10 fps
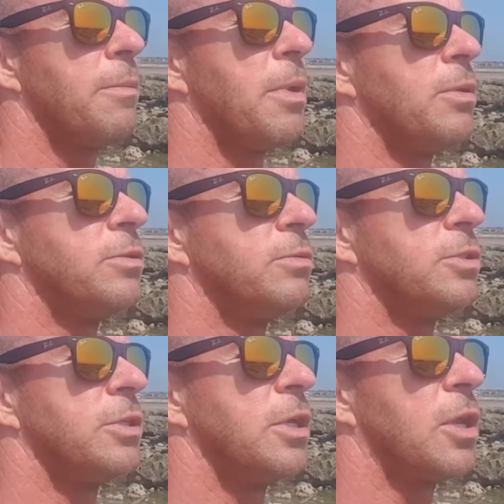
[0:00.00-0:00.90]
that about
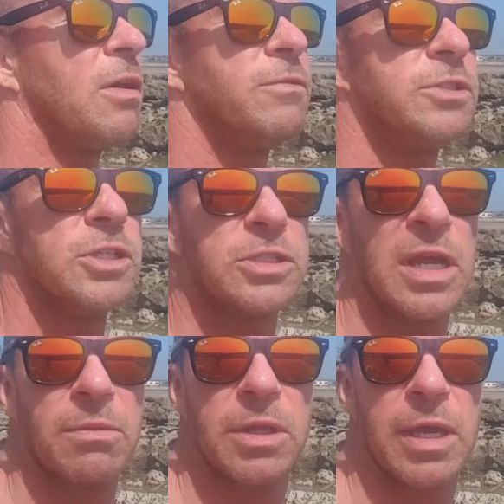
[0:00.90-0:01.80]
was a conversation
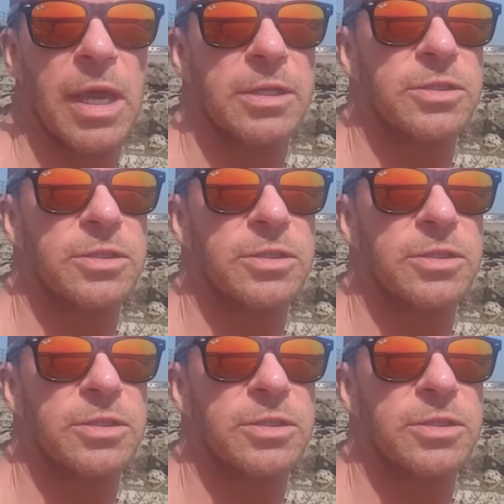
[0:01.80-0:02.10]
I had with a guy